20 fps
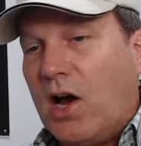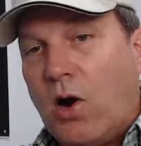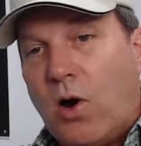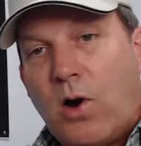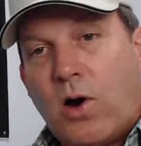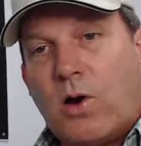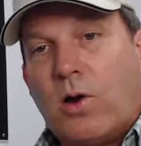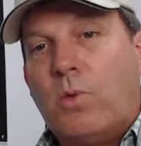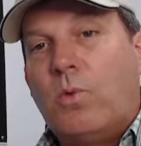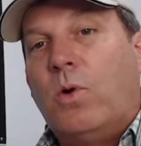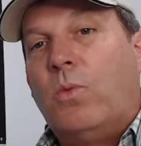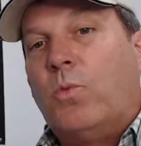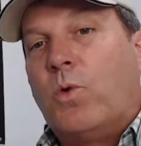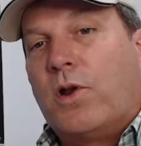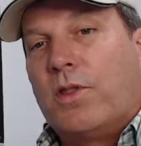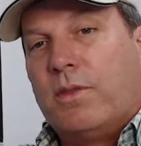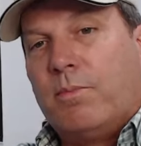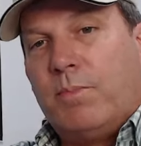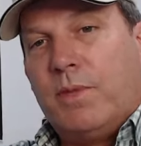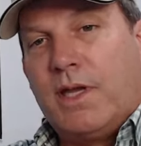or
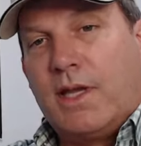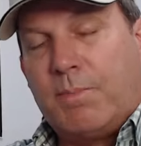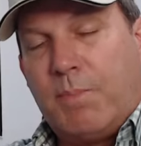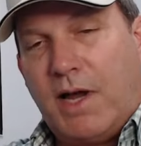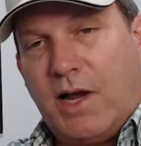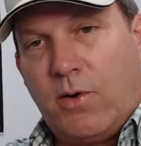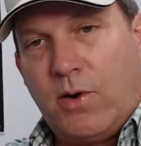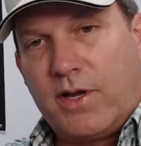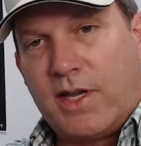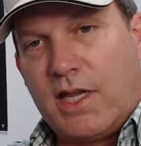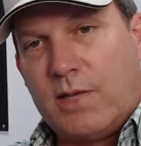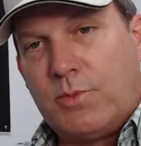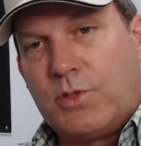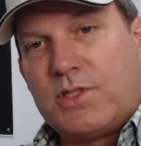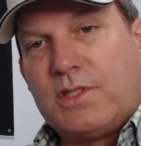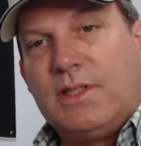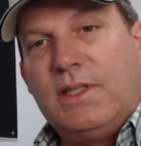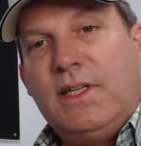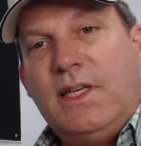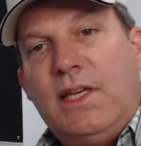one of the big power
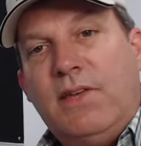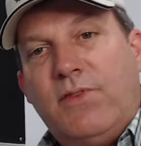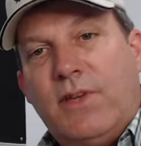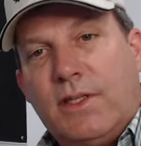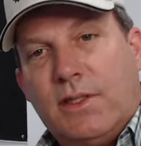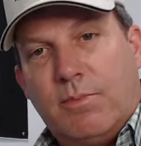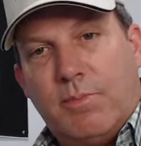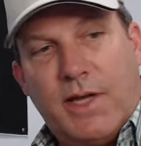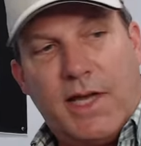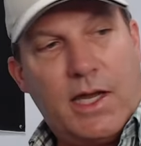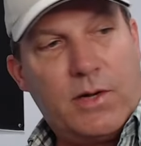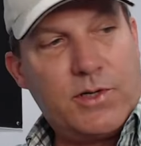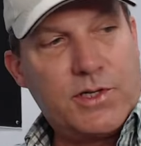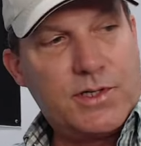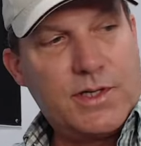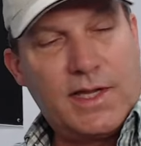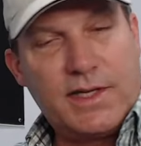cables leaving the batteries,